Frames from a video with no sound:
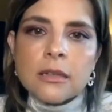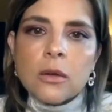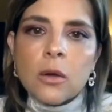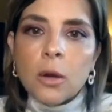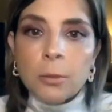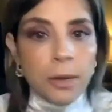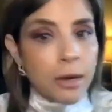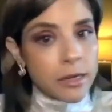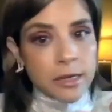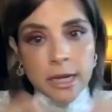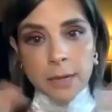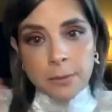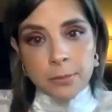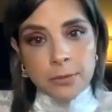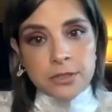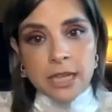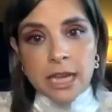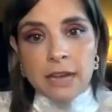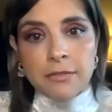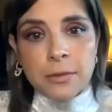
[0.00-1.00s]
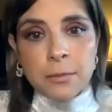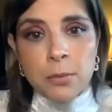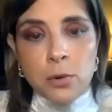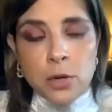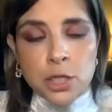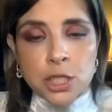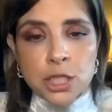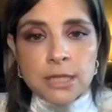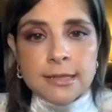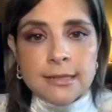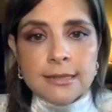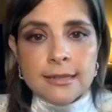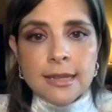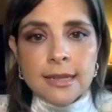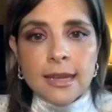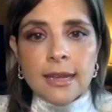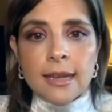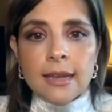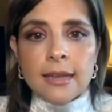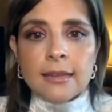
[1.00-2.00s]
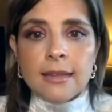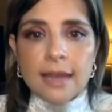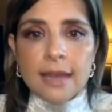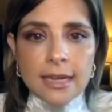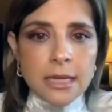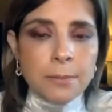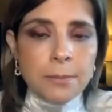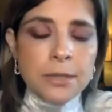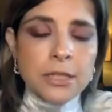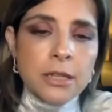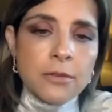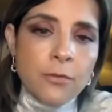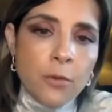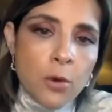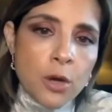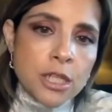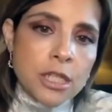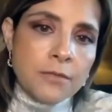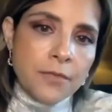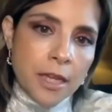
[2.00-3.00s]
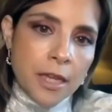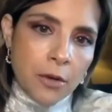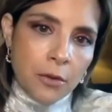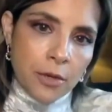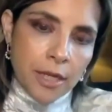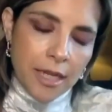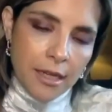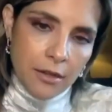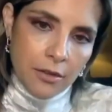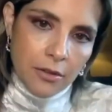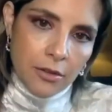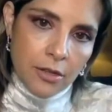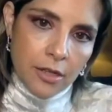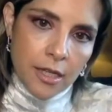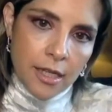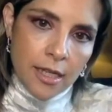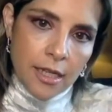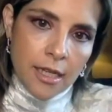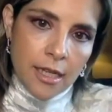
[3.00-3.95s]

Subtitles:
Or married couples that have abortions, they end up in divorce if they don't heal.